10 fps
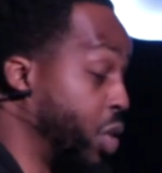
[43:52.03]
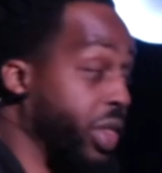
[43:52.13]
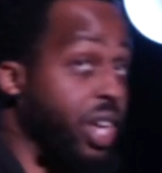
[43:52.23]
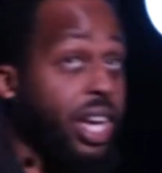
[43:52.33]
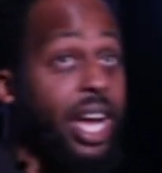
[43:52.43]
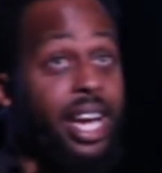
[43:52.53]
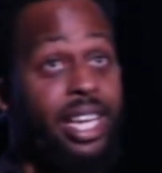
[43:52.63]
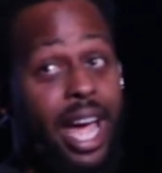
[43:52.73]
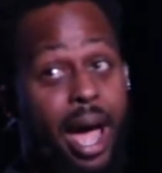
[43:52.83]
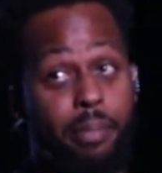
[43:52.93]
the one thing that
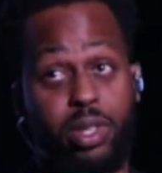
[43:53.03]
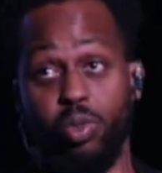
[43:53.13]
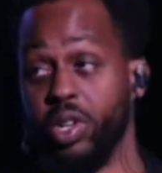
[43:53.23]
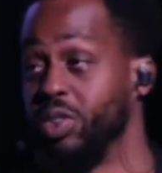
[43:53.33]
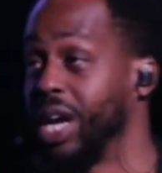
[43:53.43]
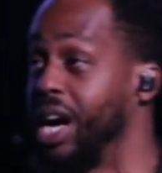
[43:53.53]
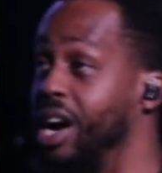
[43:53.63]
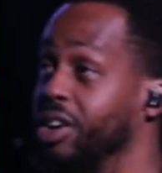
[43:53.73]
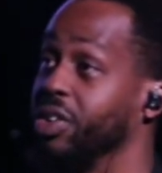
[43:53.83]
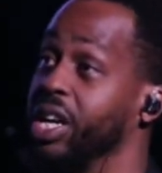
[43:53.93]
happens when you get
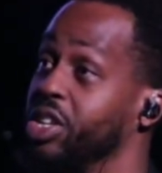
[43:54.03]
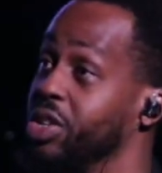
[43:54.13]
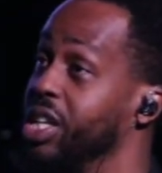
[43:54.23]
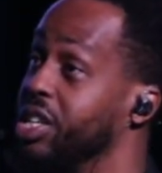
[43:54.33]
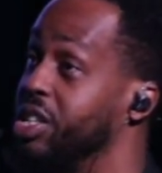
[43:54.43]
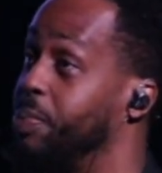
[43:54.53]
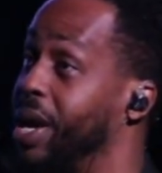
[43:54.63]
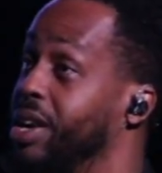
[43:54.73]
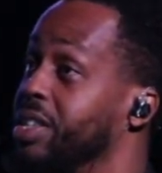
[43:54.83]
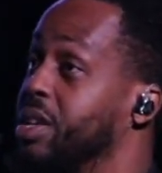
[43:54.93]
hungry and you need to
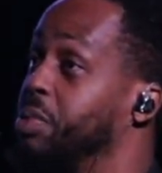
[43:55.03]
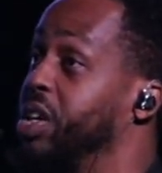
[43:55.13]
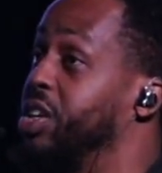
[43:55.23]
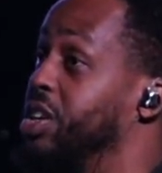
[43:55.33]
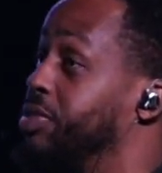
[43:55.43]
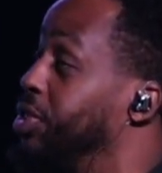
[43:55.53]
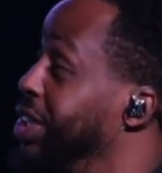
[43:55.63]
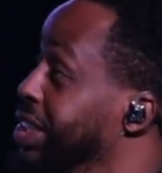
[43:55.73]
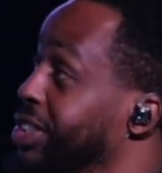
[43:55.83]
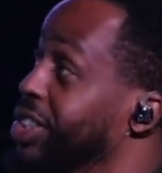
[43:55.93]
depend on someone to cook
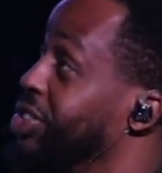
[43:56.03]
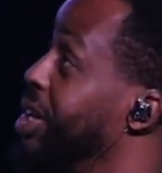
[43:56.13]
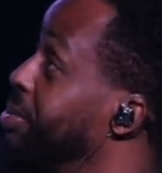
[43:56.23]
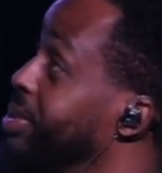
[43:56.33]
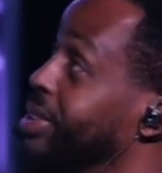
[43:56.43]
for you, you're in trouble.